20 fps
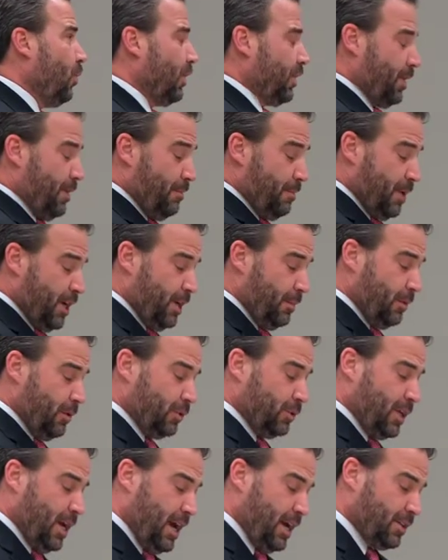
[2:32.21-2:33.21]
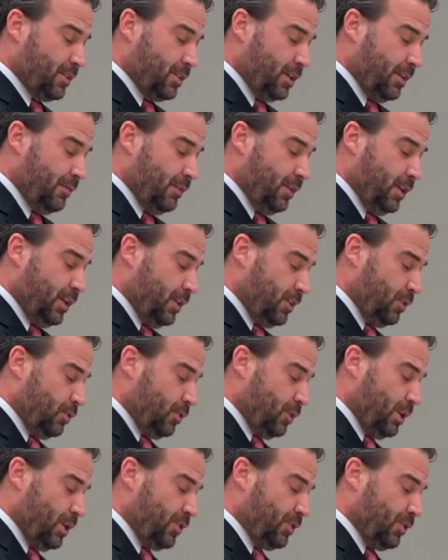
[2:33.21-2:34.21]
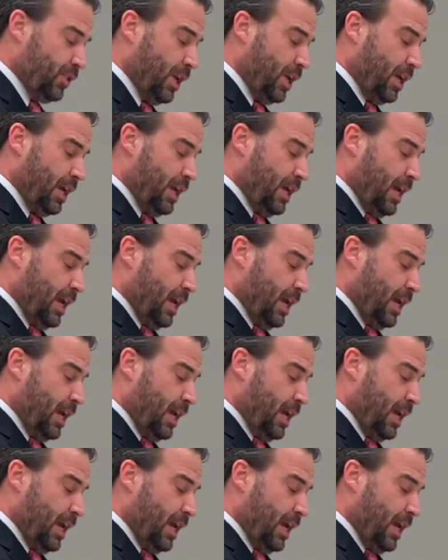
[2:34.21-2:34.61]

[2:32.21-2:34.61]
with a minimal tax levy increase,